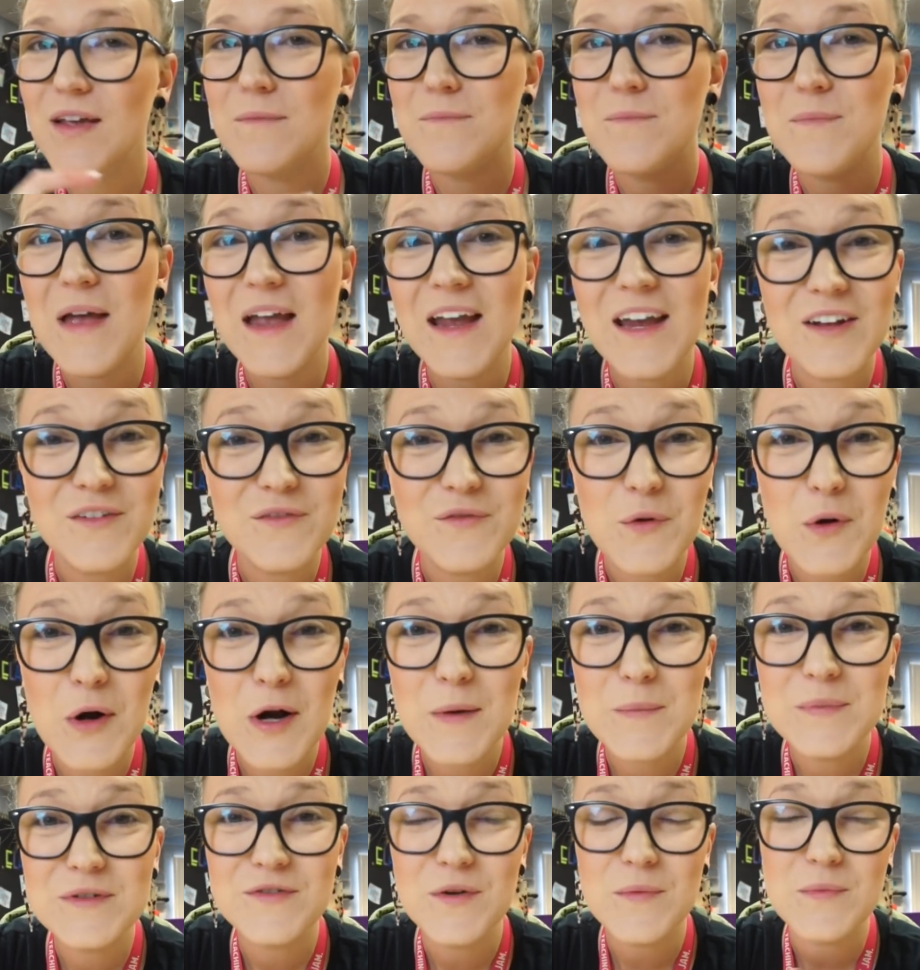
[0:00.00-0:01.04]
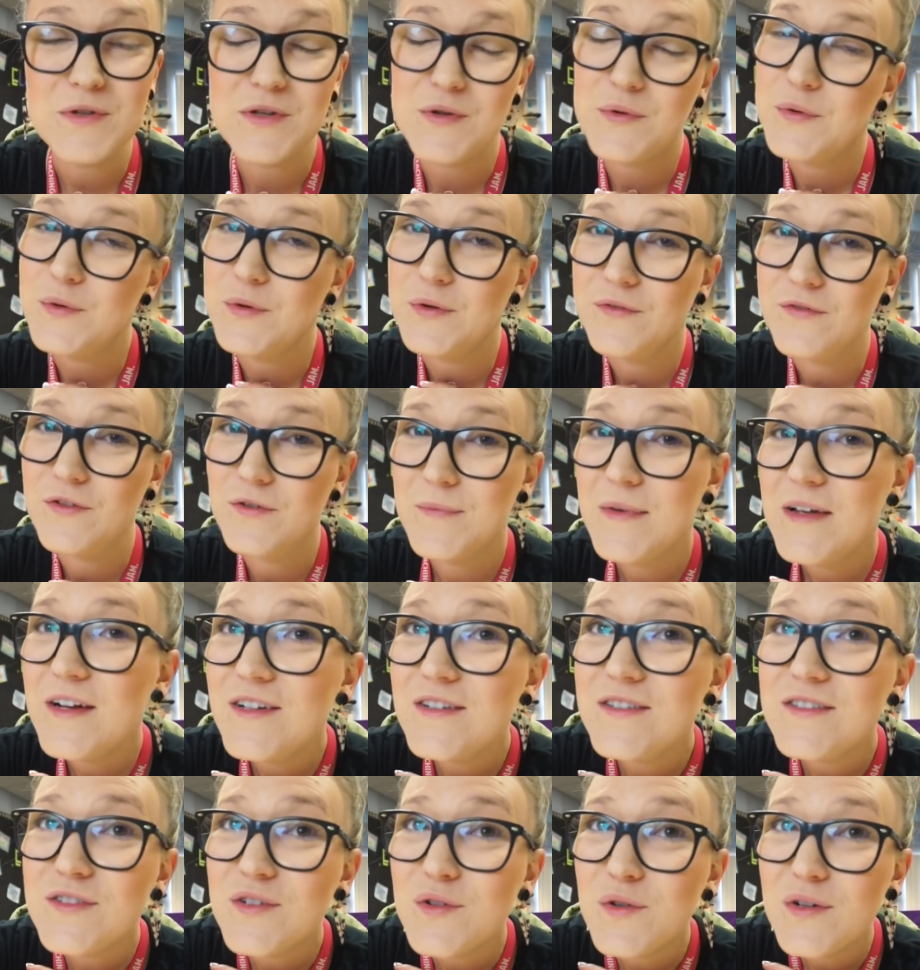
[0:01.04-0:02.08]
Megan Forbes from Too Cool for
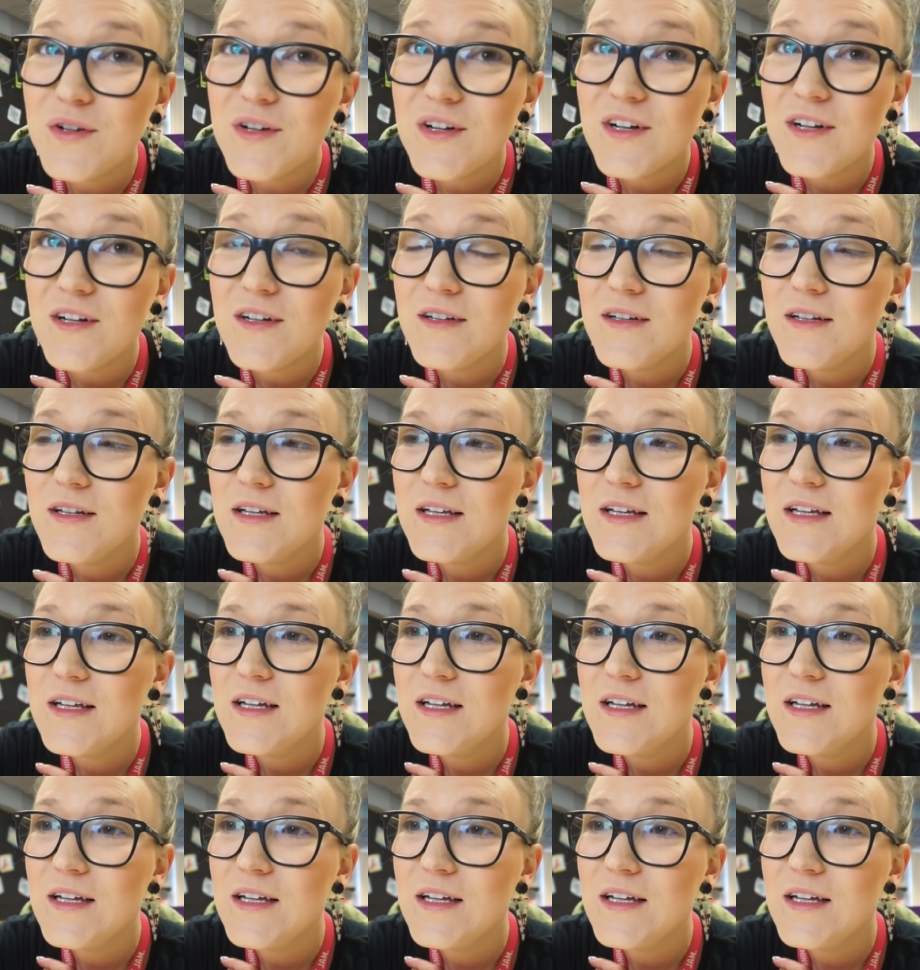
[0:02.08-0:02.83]
Middle School,